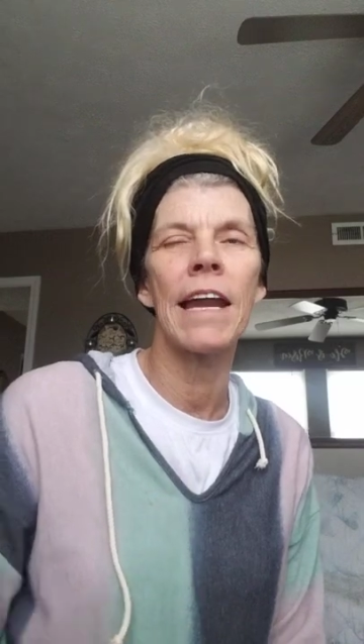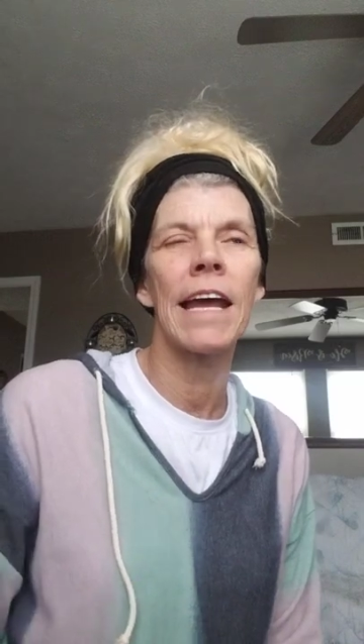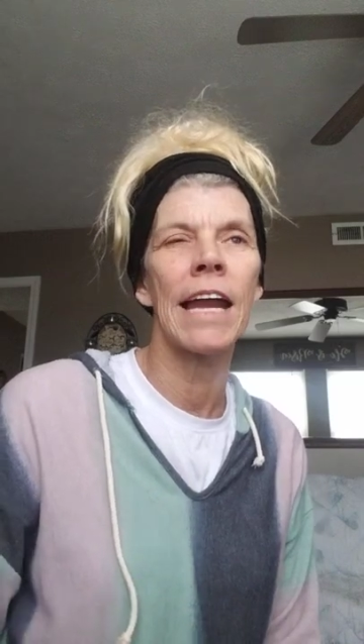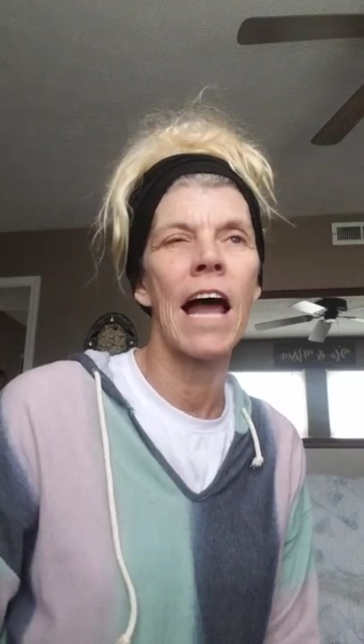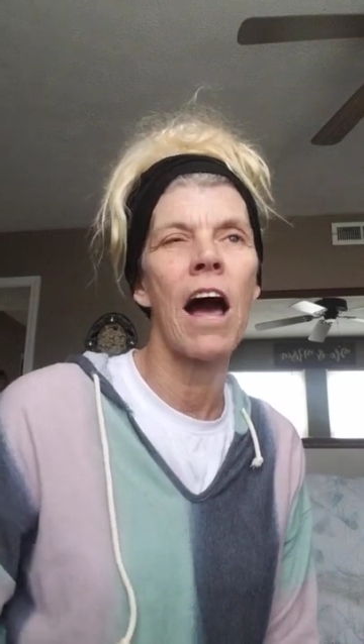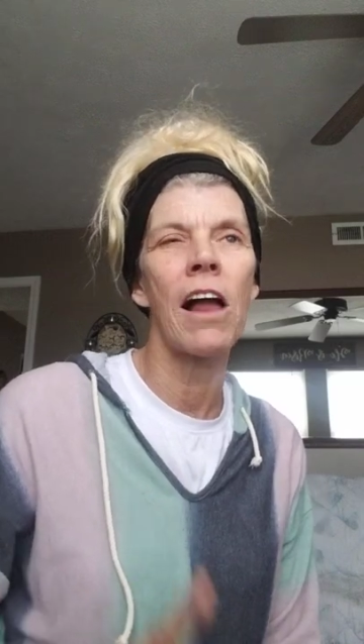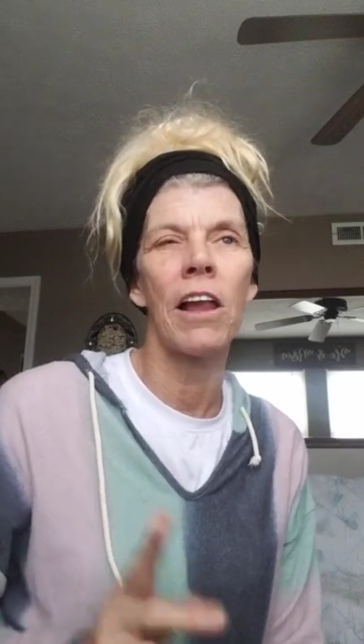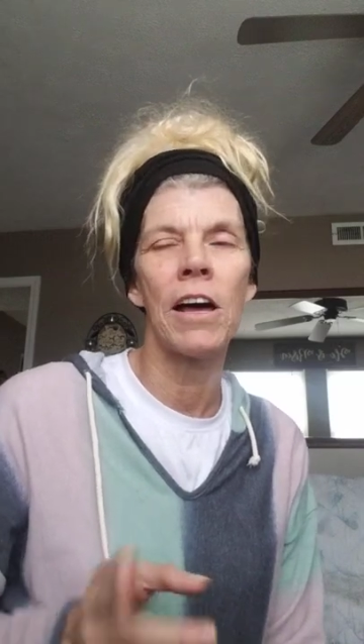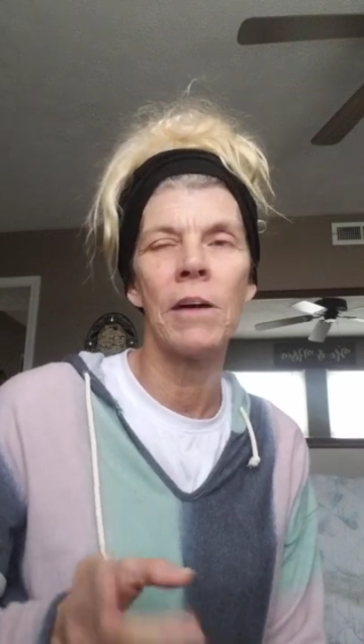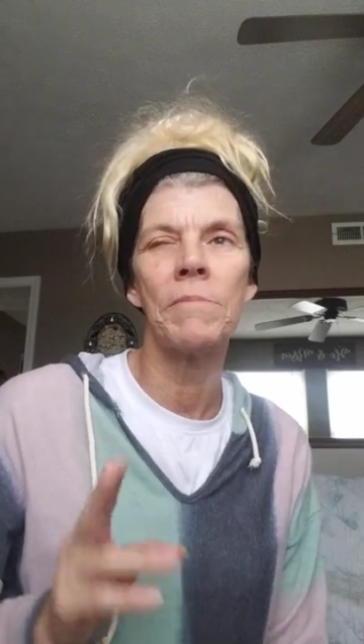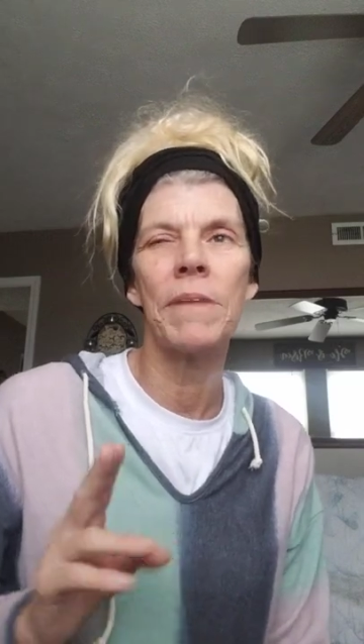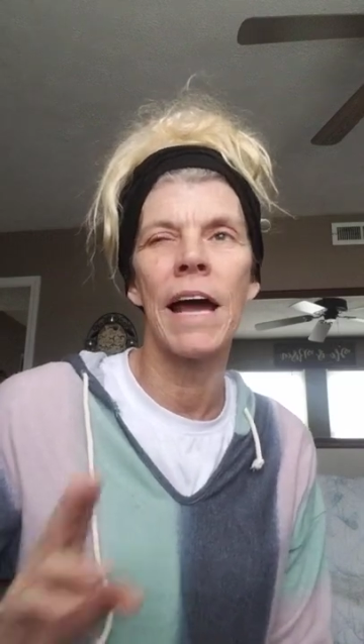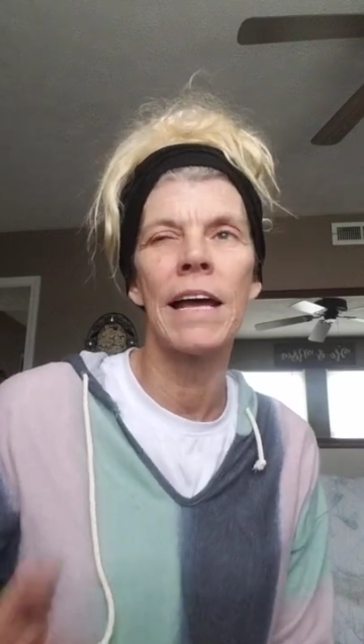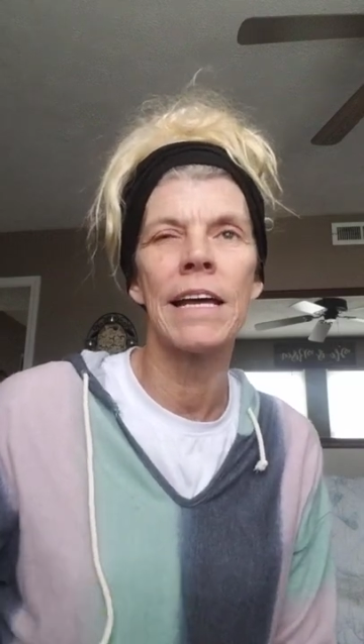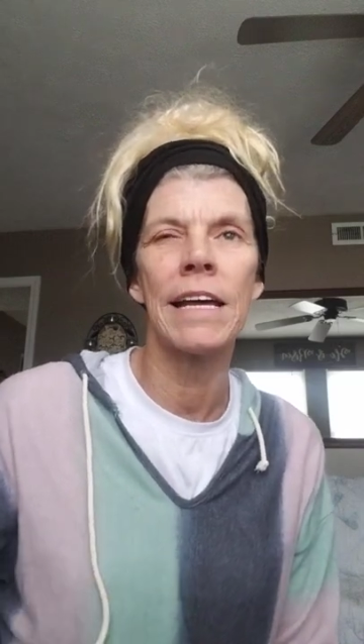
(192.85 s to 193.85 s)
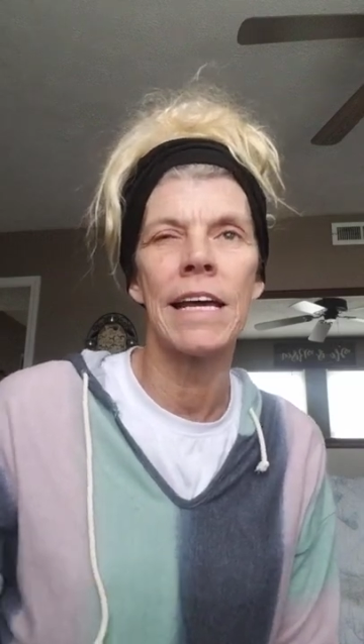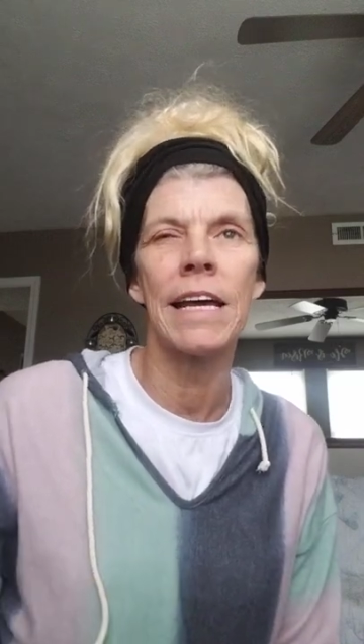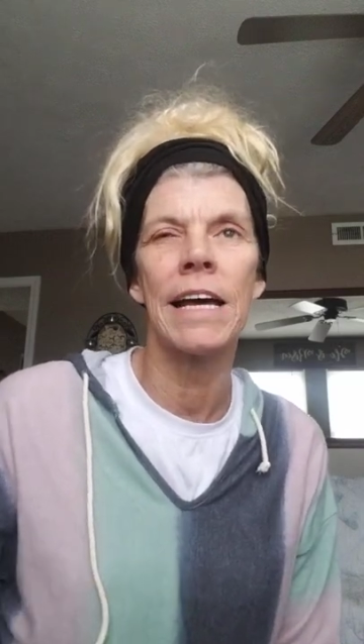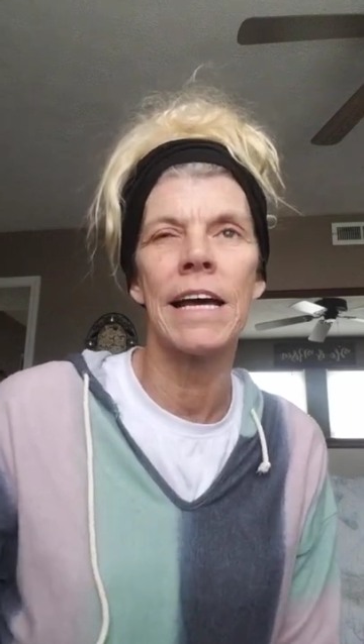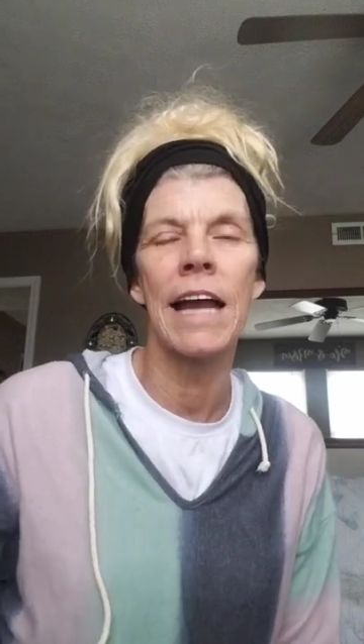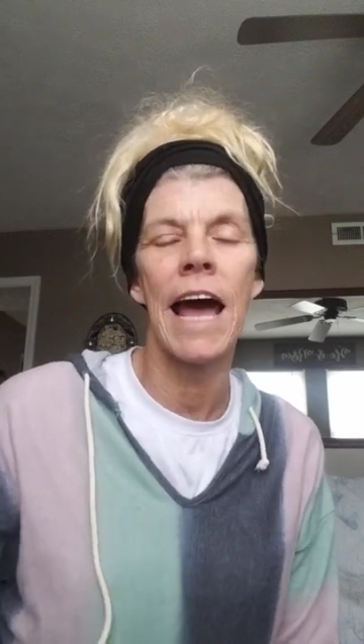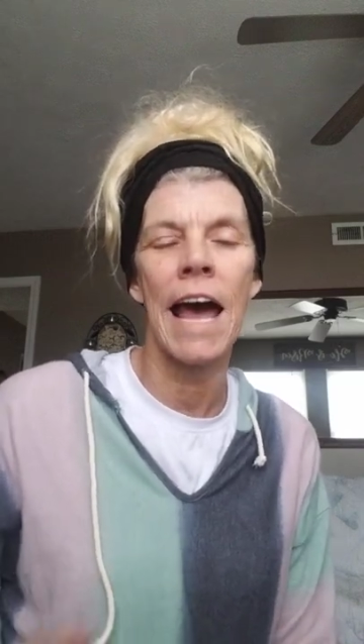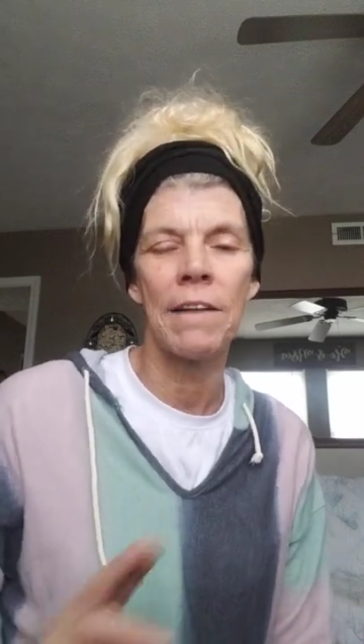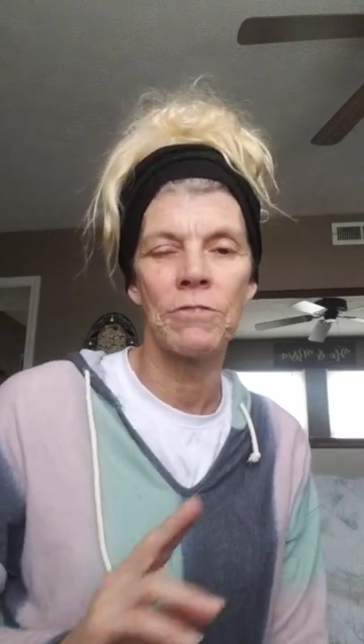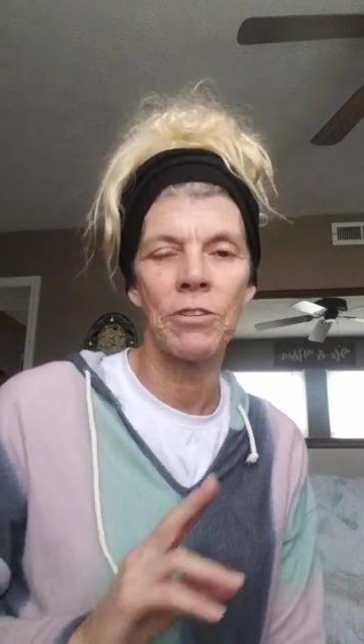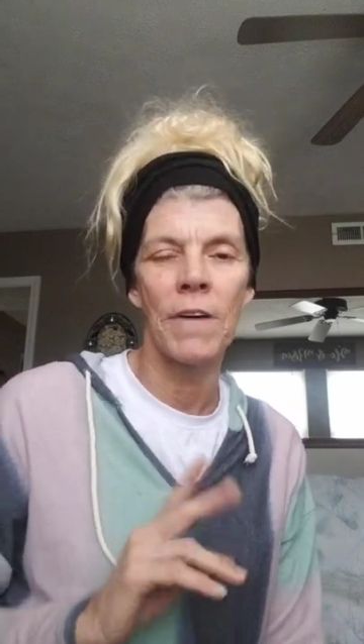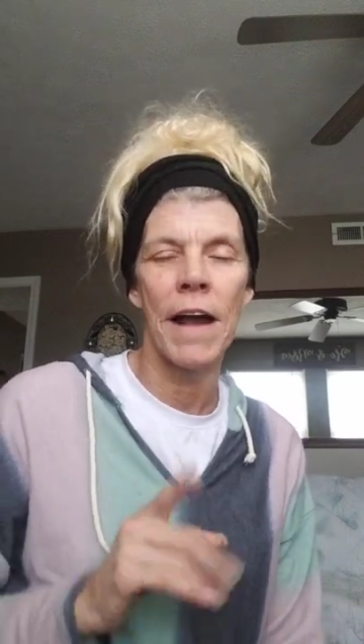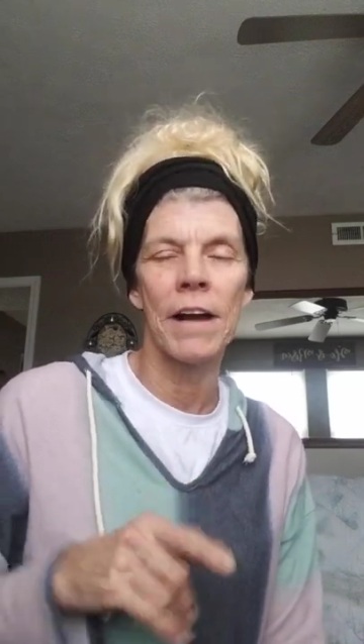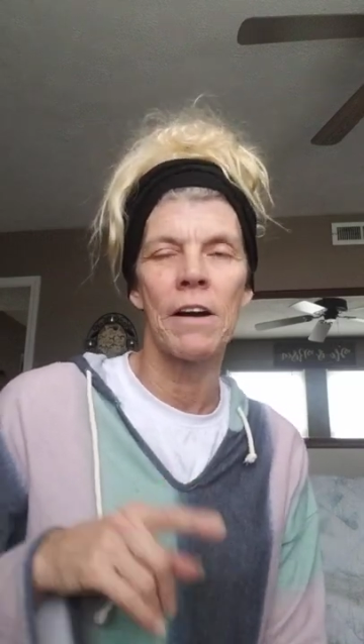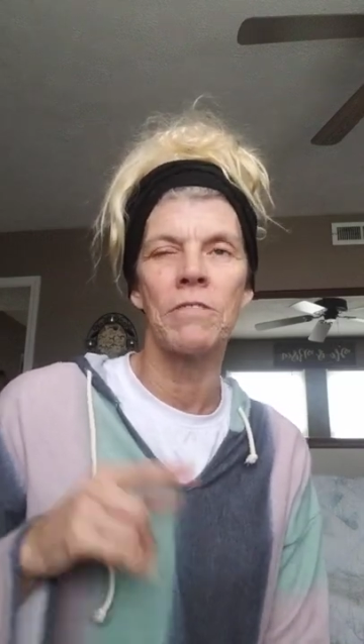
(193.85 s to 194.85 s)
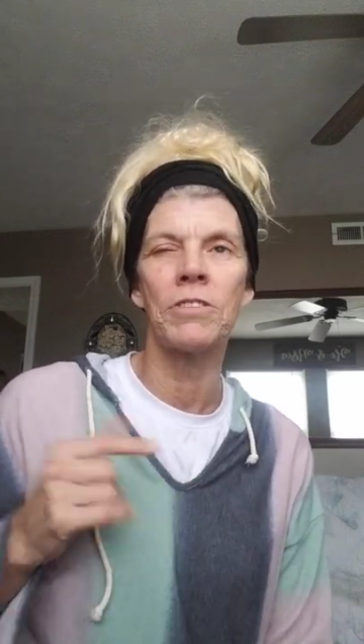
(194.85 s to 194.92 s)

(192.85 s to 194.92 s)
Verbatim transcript: and I'll update again after I go